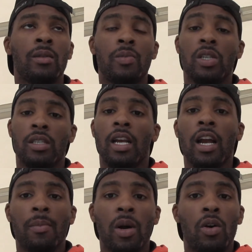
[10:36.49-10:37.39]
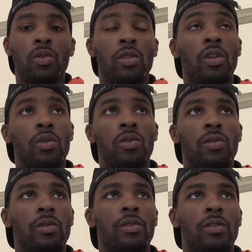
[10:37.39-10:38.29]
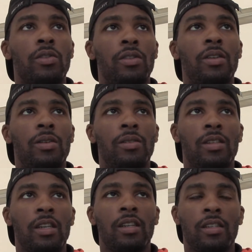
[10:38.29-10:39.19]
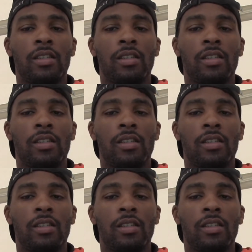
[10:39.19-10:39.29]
Because I got my own load. You see what I'm saying?